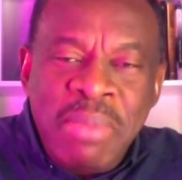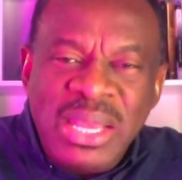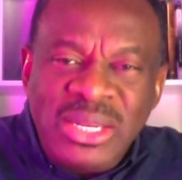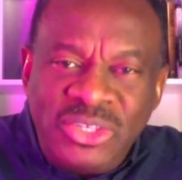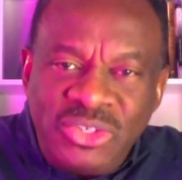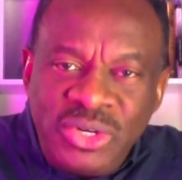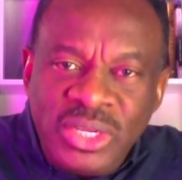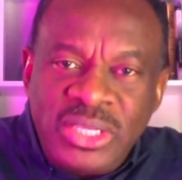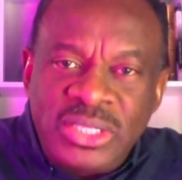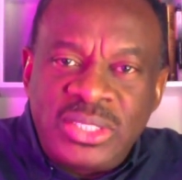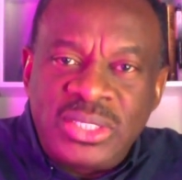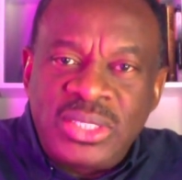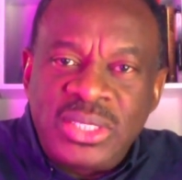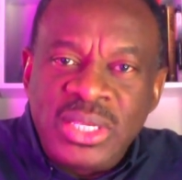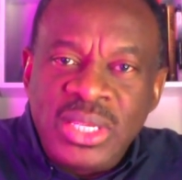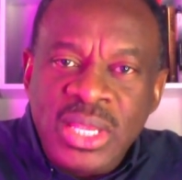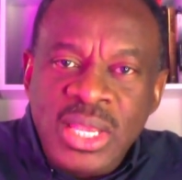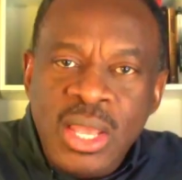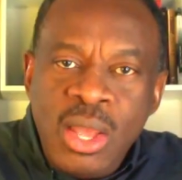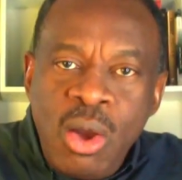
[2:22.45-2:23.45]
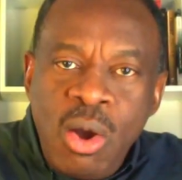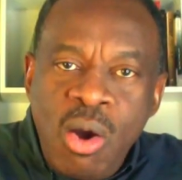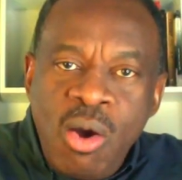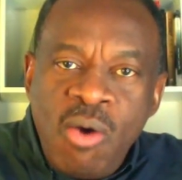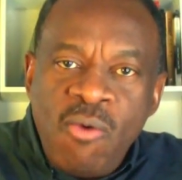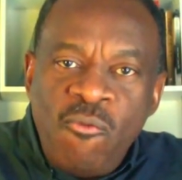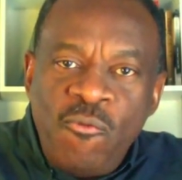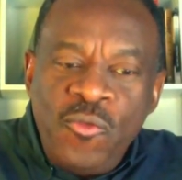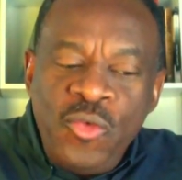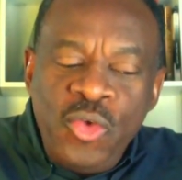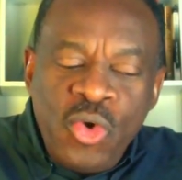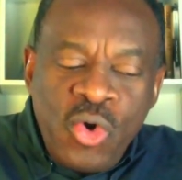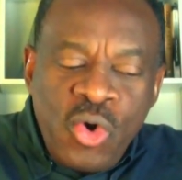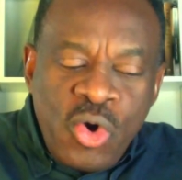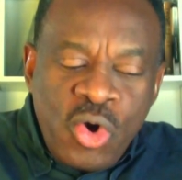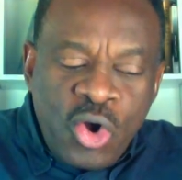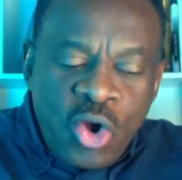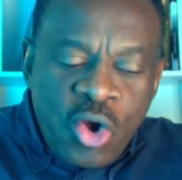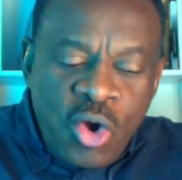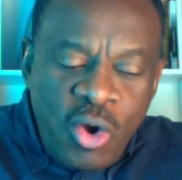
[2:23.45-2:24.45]
metrics of
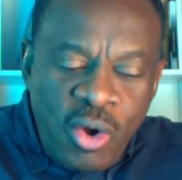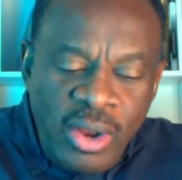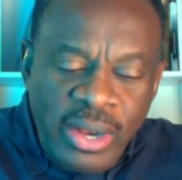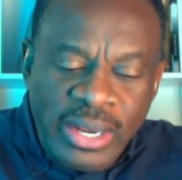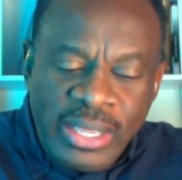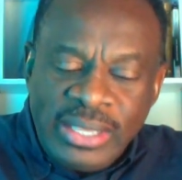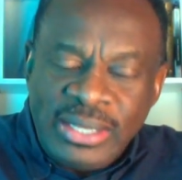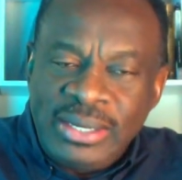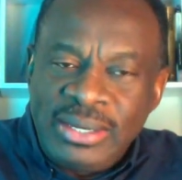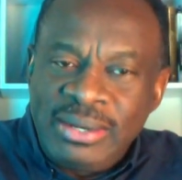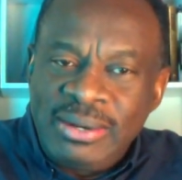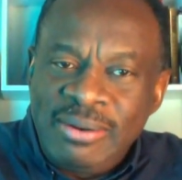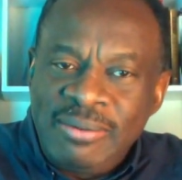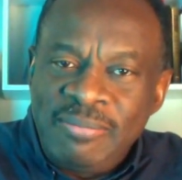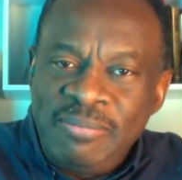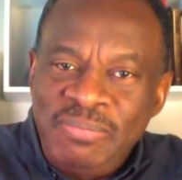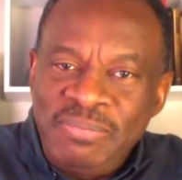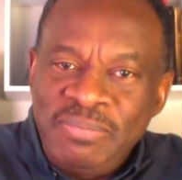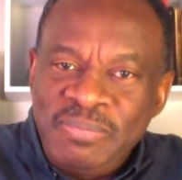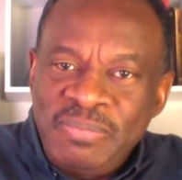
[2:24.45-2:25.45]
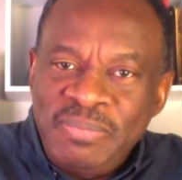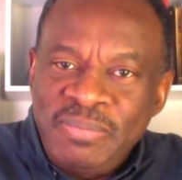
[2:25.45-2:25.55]
your calling,